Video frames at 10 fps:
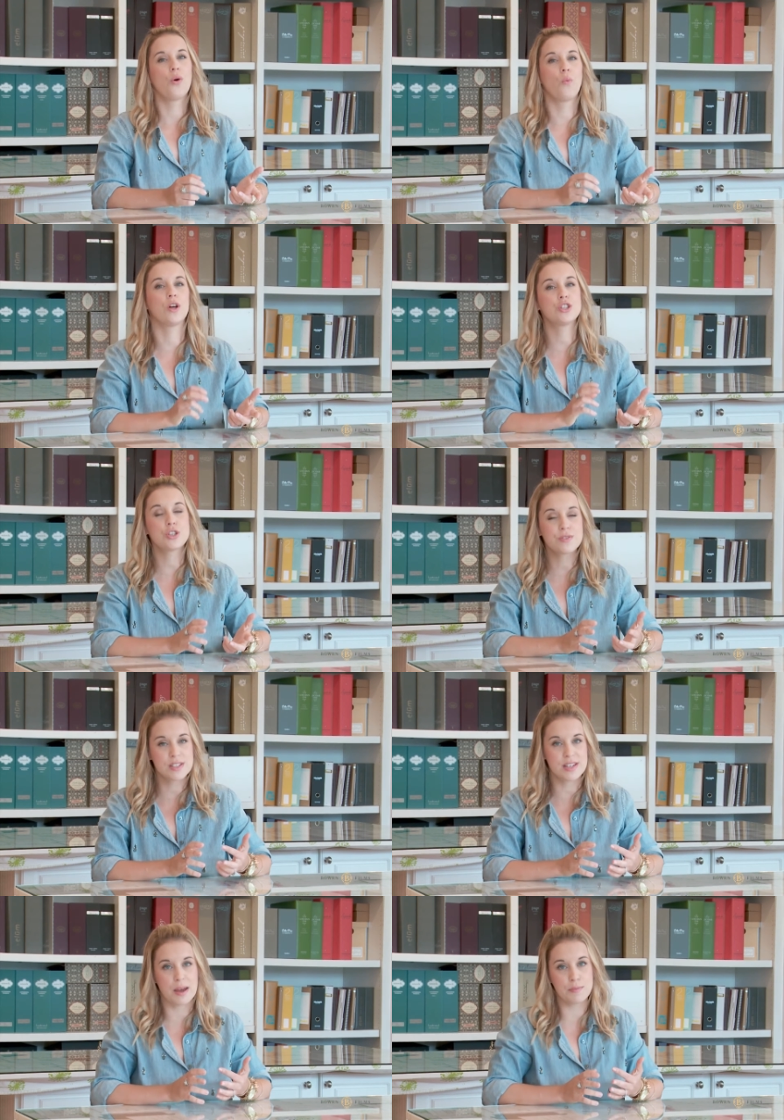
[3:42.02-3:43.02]
Once you've
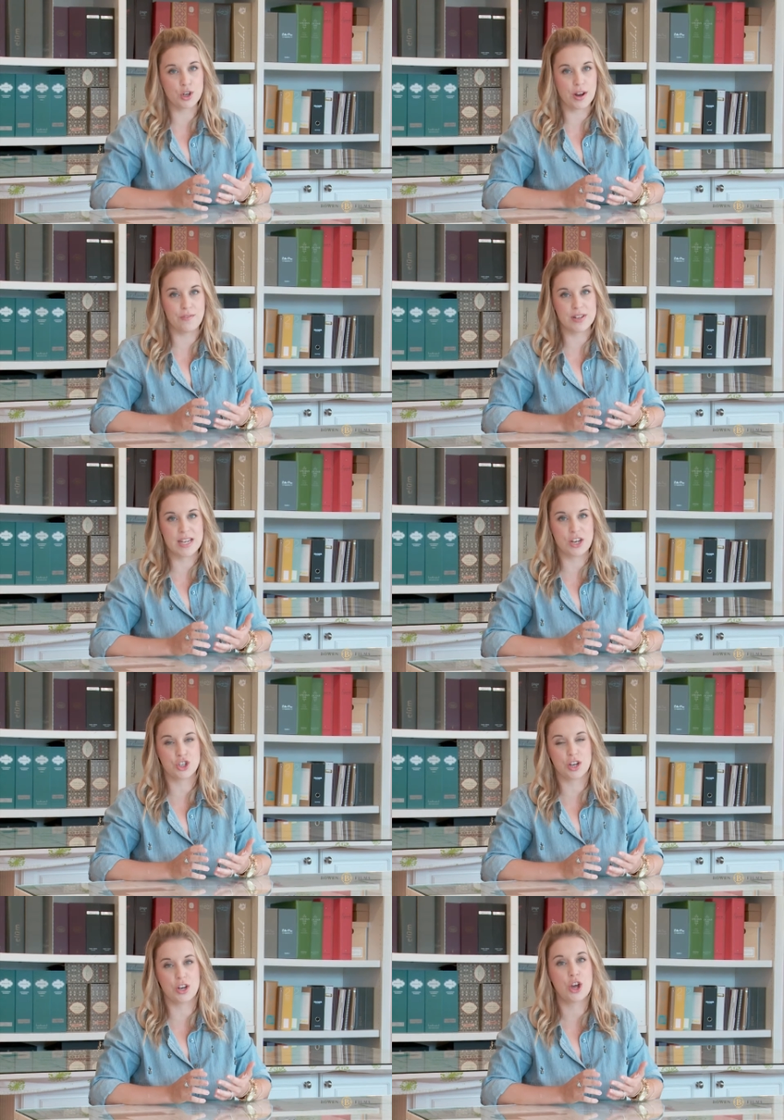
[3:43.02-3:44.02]
stamped your
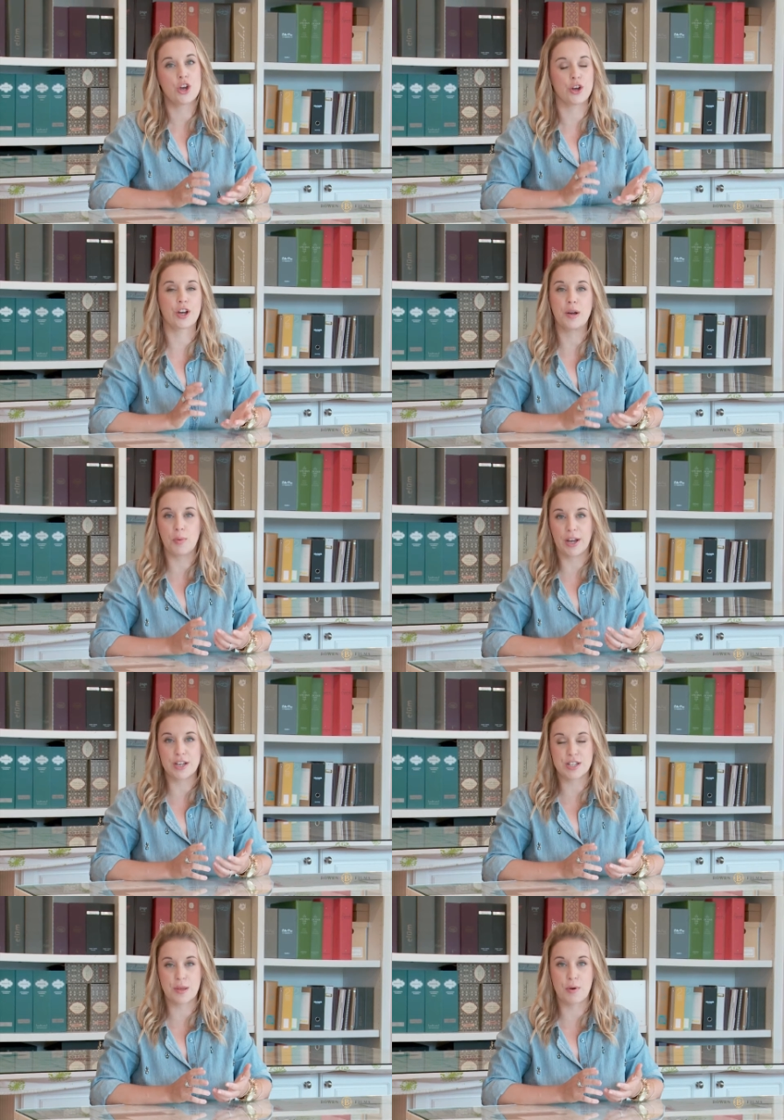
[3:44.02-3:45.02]
invitation, you're going to bring it
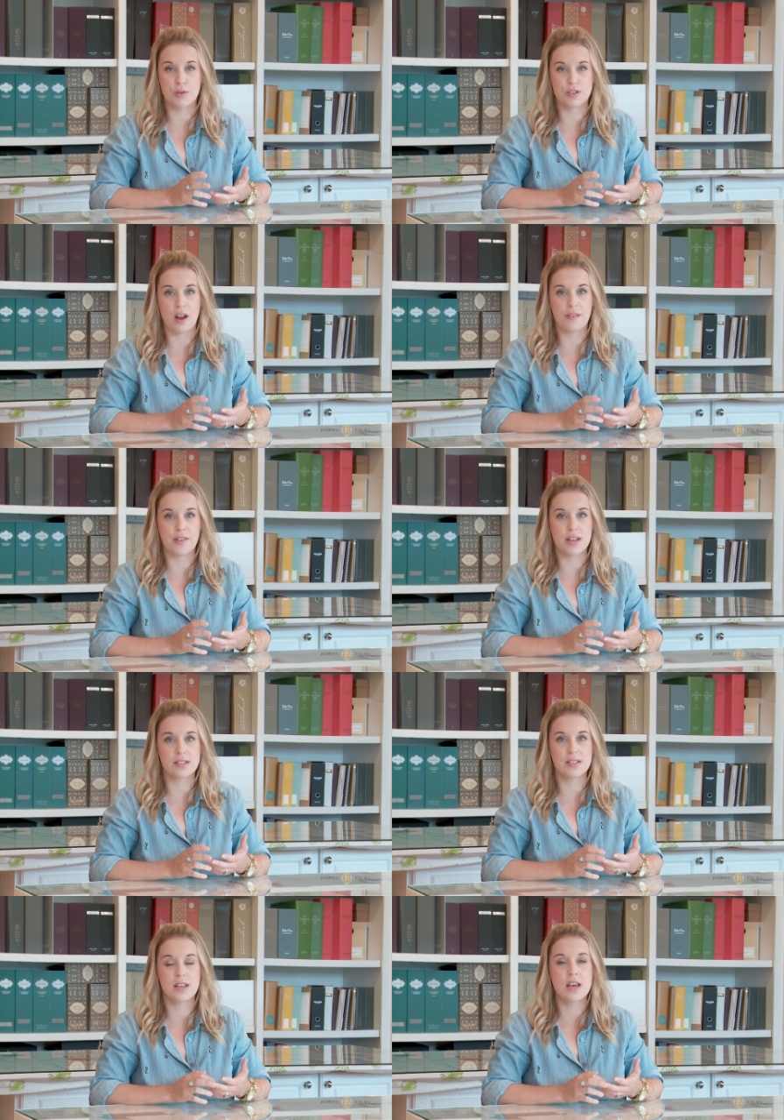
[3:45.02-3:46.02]
to the post
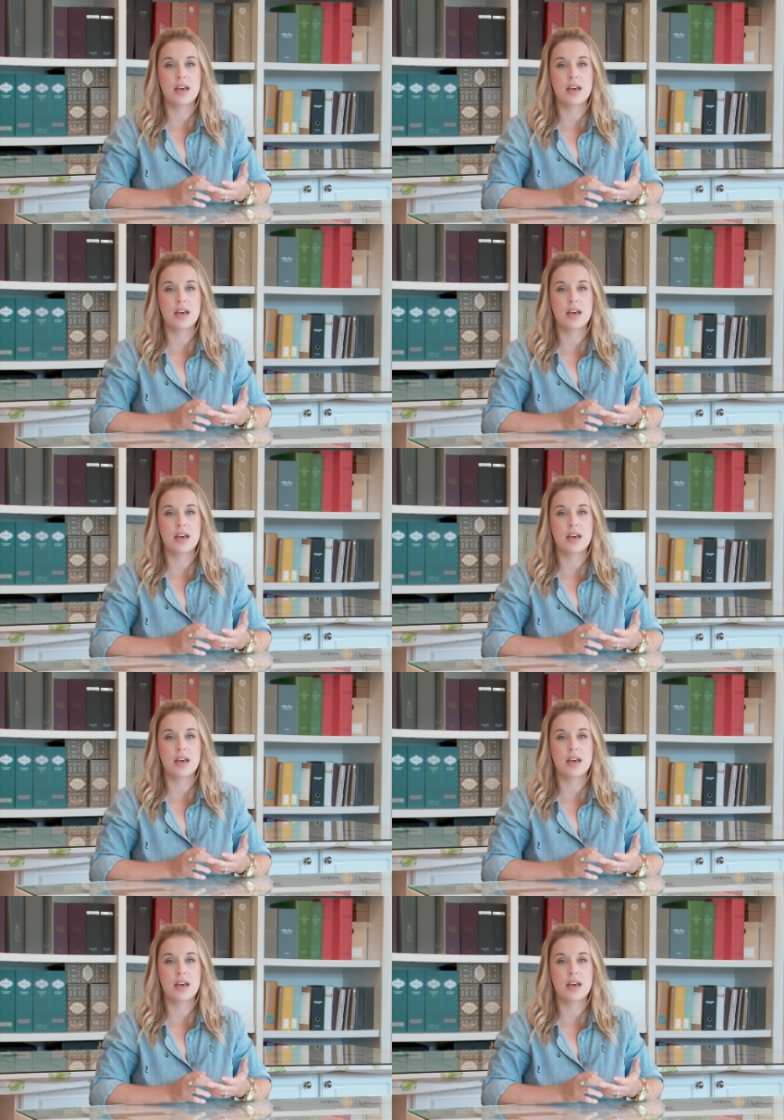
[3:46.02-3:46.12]
office.